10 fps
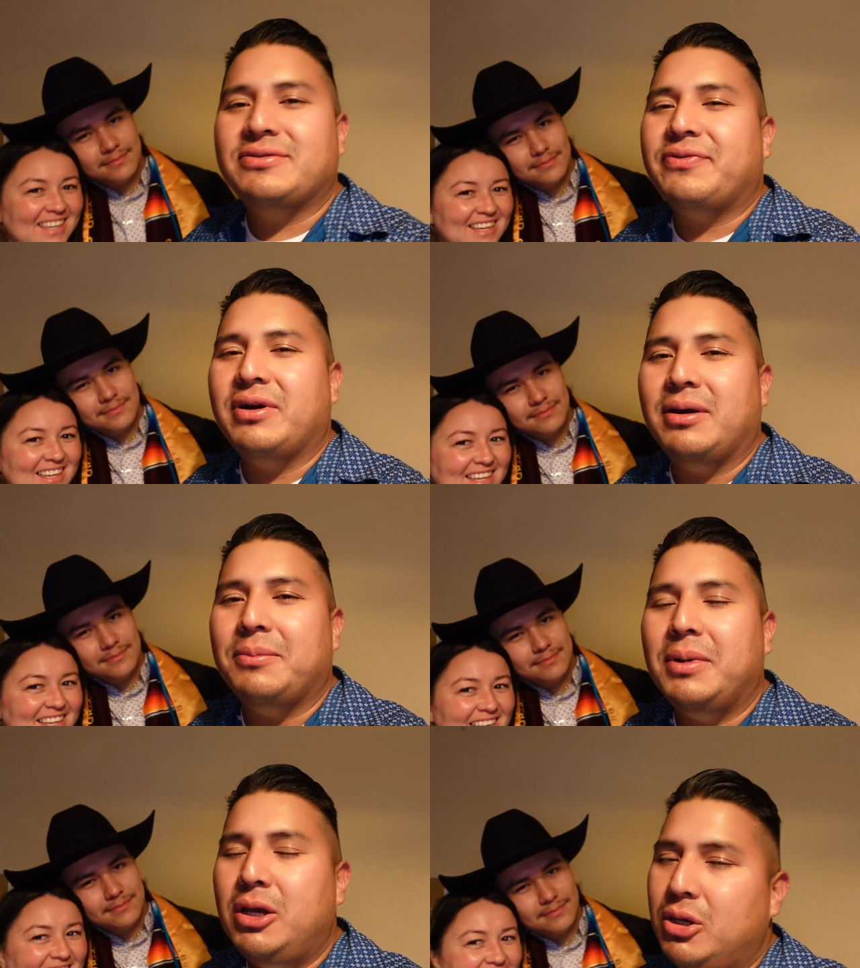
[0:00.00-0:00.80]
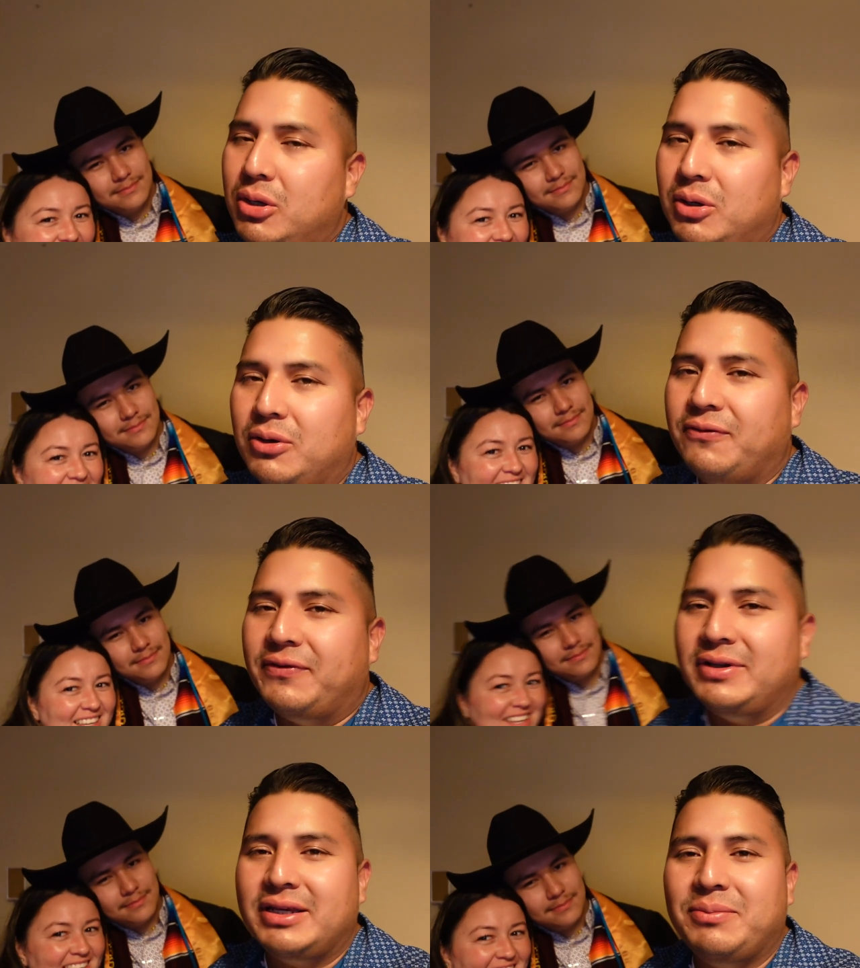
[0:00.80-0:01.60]
Speaker 1: from
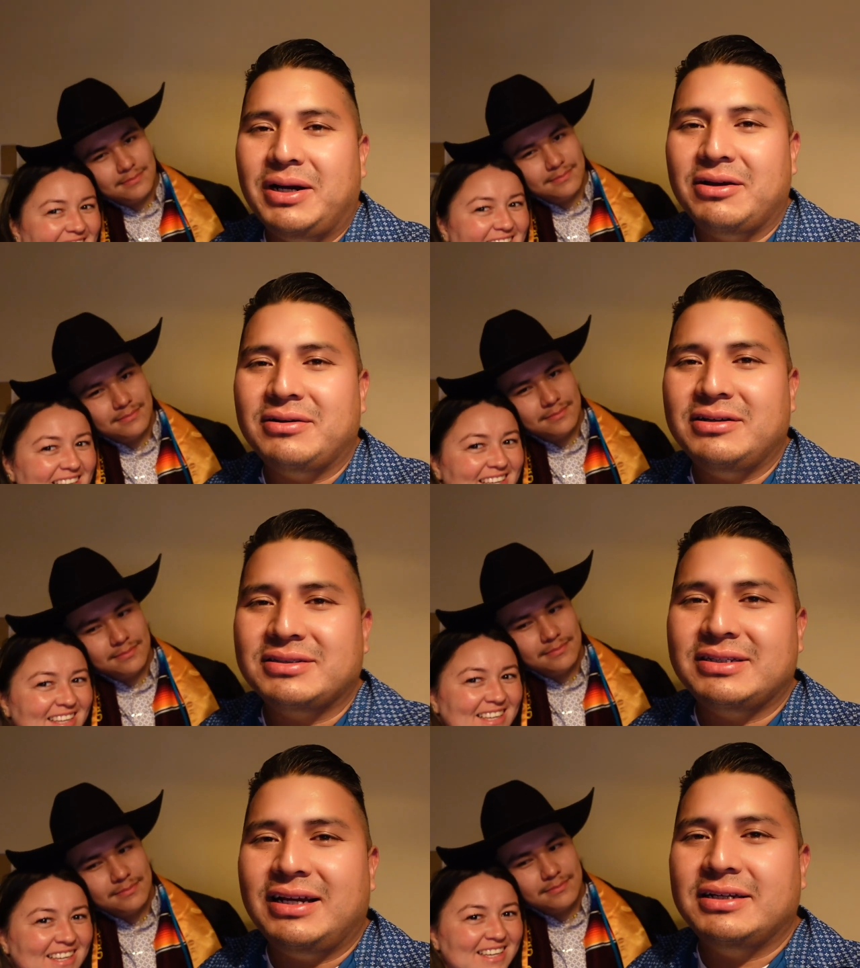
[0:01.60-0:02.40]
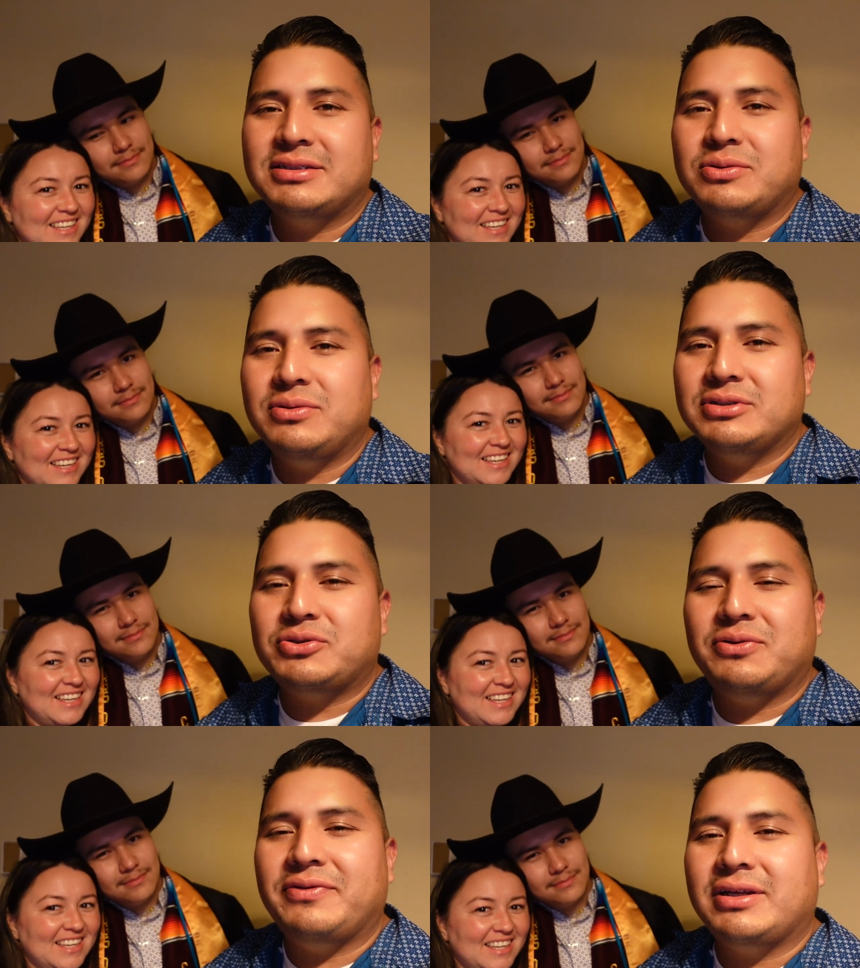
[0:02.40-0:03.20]
hopefully Byron Nelson High School in
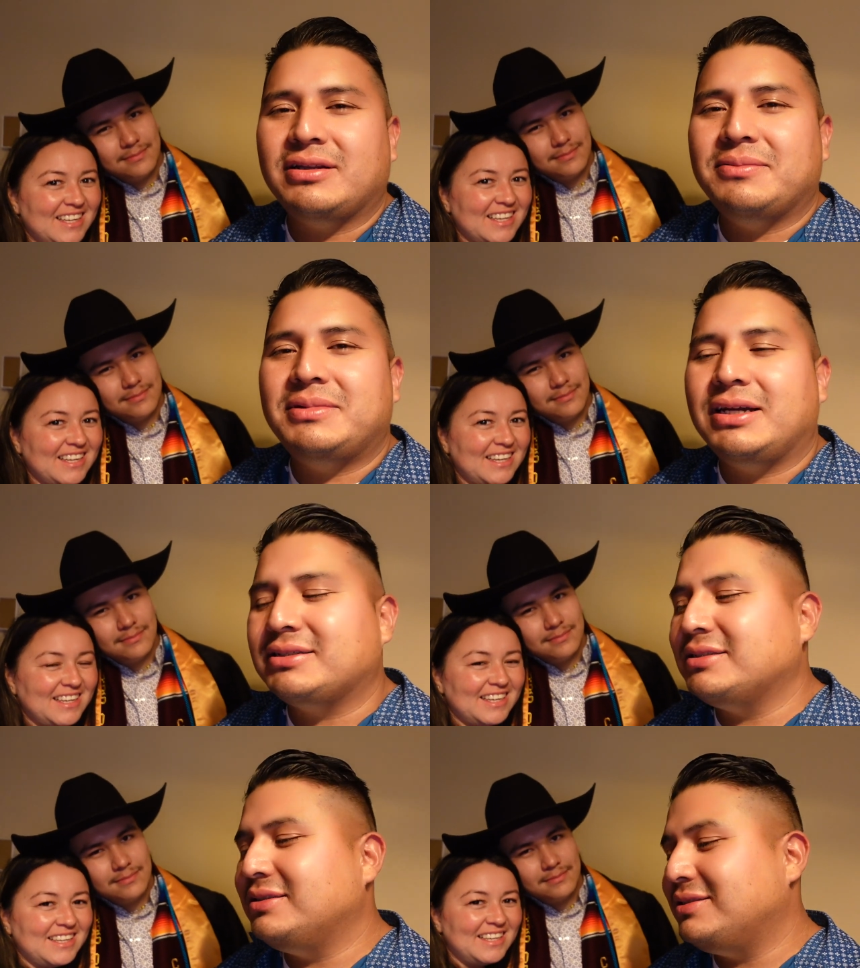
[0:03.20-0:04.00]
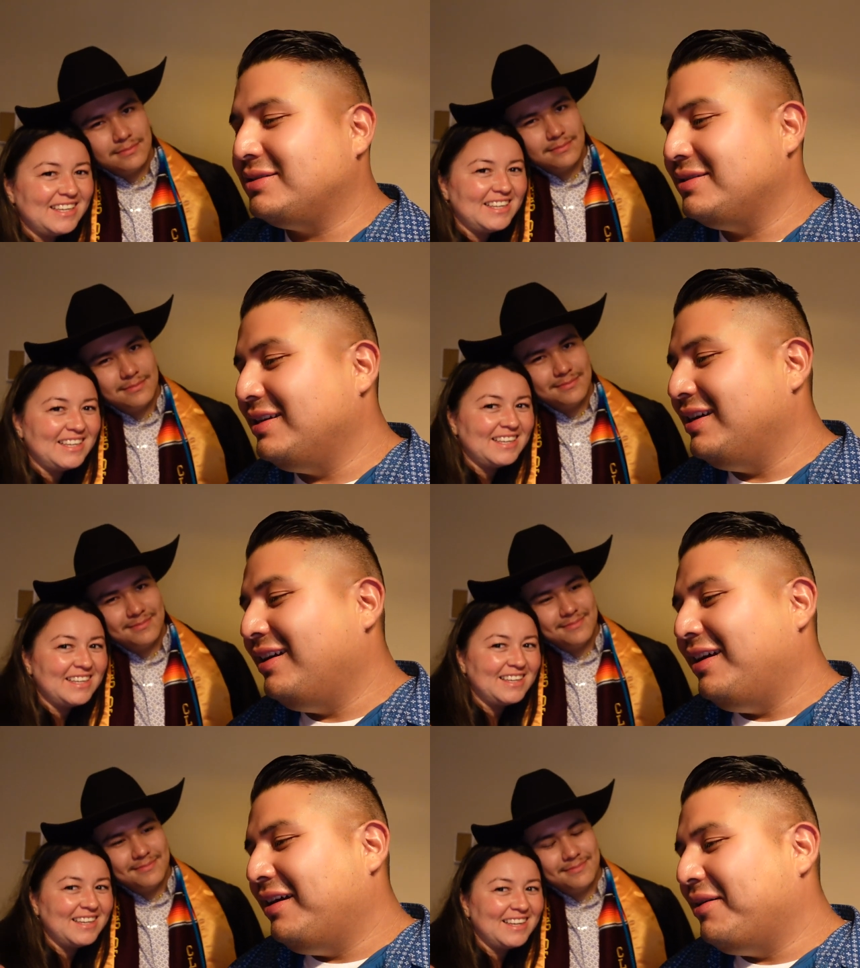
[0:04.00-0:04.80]
Trophy Club, Texas.
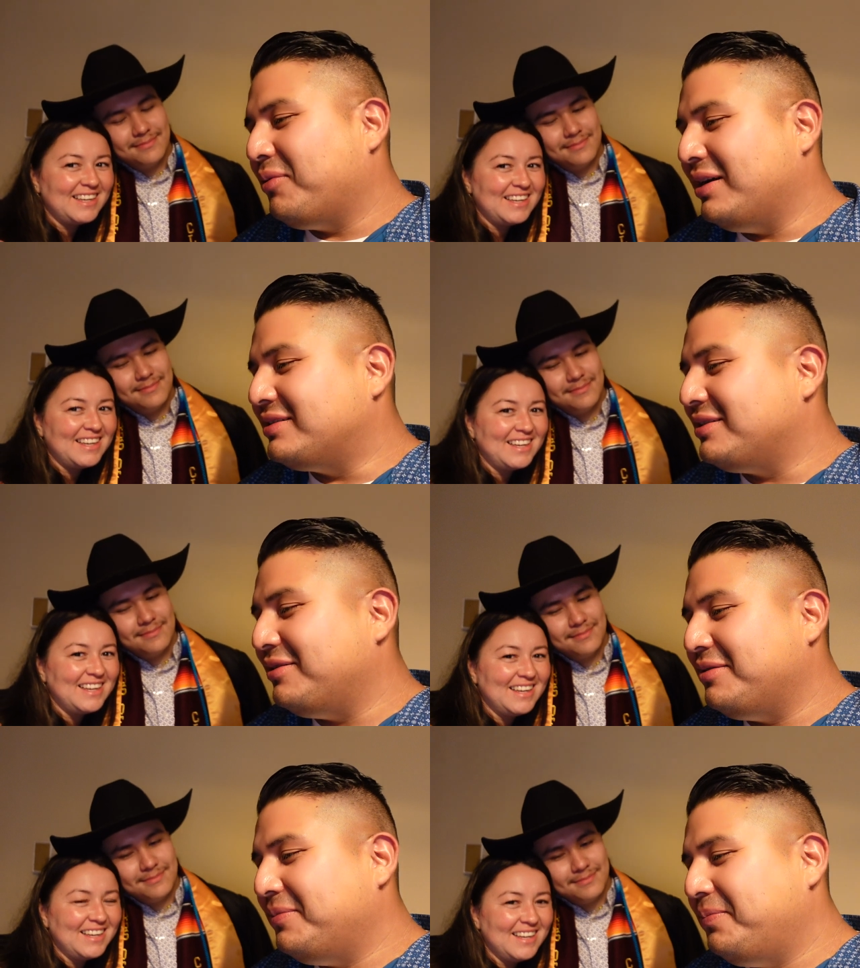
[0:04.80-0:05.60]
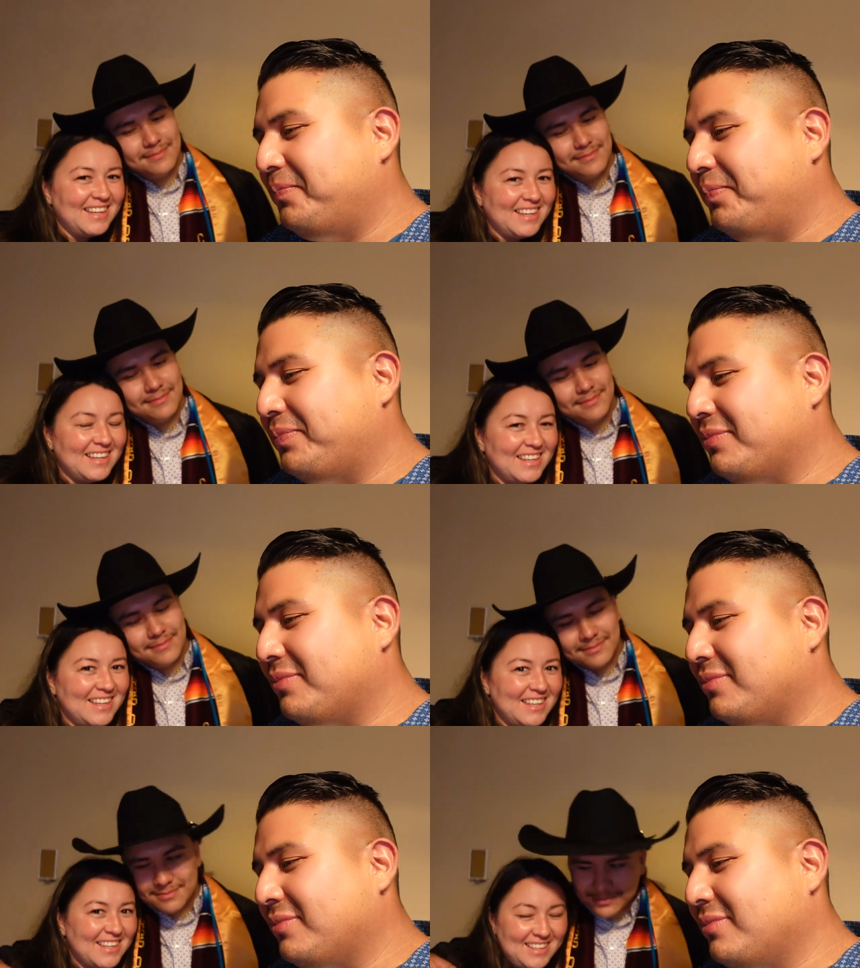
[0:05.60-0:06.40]
Right, Sarah?
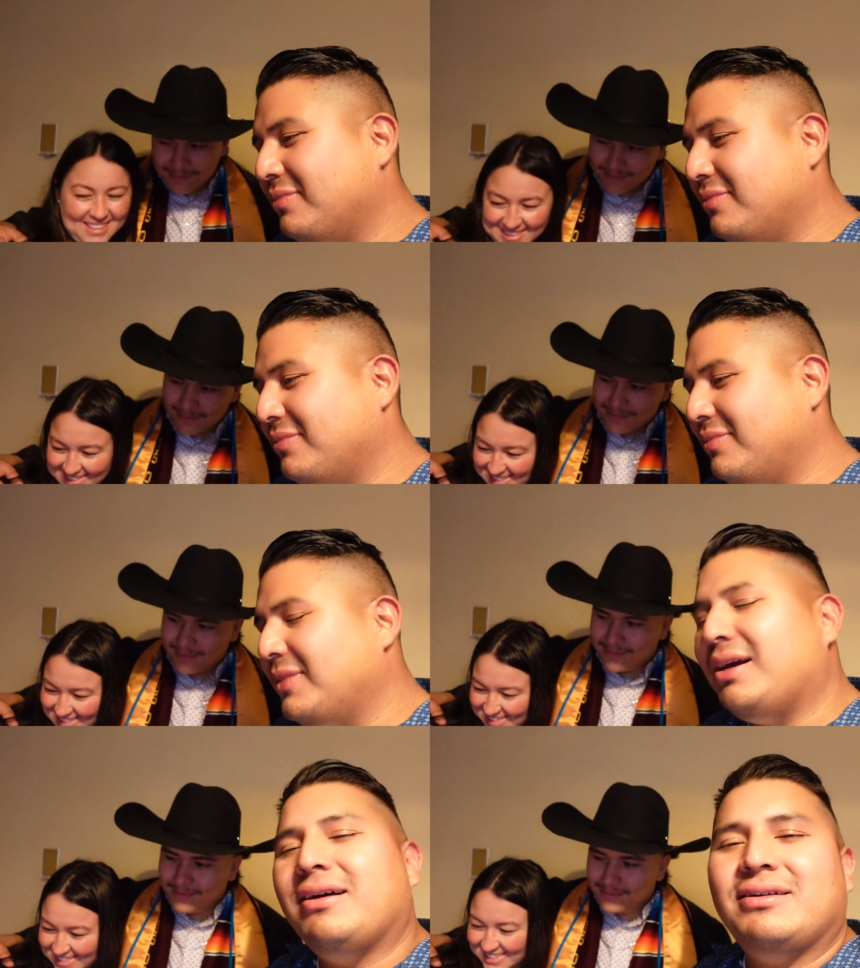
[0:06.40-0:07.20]
Uh huh. Uh